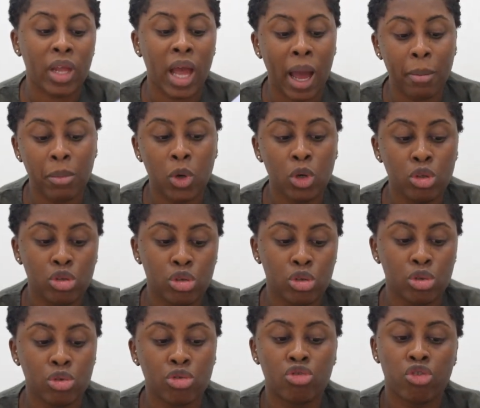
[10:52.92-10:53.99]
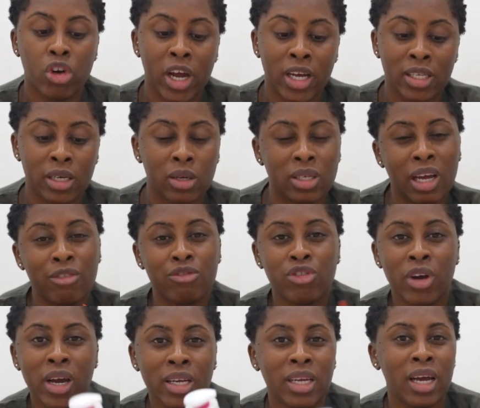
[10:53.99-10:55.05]
I'm going to try it out. I've
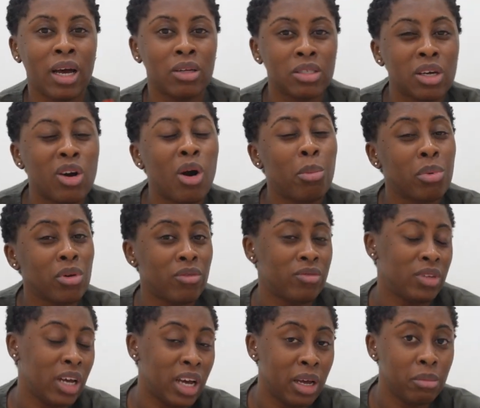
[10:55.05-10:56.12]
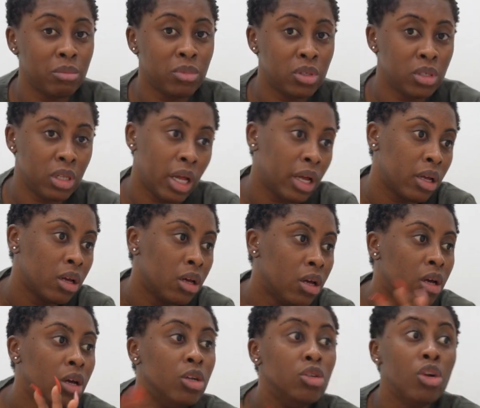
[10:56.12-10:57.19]
tried it out a couple of times, like
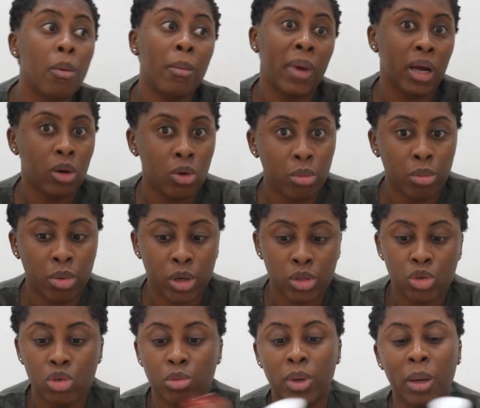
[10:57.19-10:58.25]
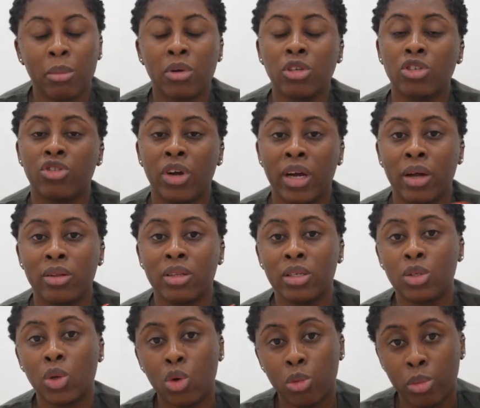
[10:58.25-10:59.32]
not my own bottle, but I'm going to try out
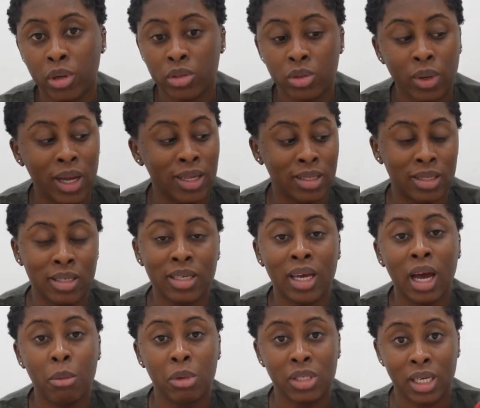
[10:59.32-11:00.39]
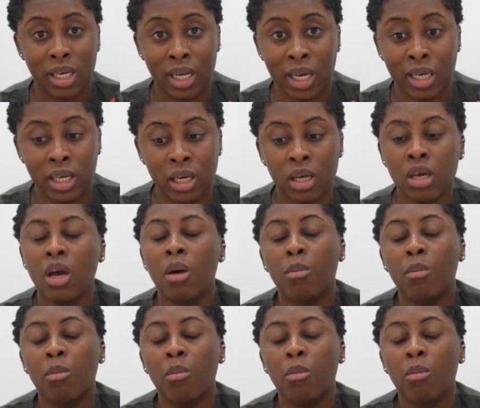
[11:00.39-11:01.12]
this whole bottle and see how much I like it.